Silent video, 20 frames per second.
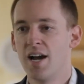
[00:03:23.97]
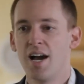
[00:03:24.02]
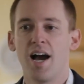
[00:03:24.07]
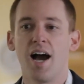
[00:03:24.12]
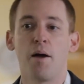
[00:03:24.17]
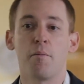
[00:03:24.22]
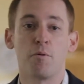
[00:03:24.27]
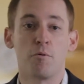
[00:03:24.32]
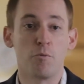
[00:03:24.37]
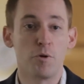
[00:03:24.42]

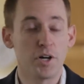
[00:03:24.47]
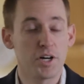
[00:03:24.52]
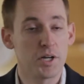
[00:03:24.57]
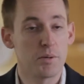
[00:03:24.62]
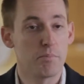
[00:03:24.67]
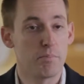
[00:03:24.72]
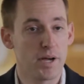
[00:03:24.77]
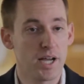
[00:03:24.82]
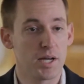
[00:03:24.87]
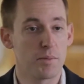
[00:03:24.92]
I'm a really
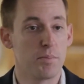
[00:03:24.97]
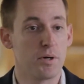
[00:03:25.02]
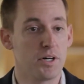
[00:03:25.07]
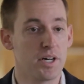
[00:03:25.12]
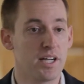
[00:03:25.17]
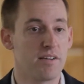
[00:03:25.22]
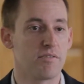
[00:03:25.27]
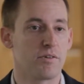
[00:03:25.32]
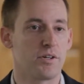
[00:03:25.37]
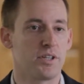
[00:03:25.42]
big
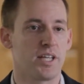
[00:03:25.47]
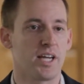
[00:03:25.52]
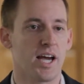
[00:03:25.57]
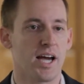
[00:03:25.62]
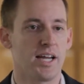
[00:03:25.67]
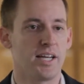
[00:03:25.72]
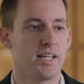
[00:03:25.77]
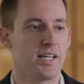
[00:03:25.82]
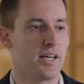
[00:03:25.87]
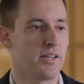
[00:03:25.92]
believer in the
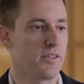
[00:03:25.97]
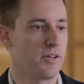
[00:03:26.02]
idea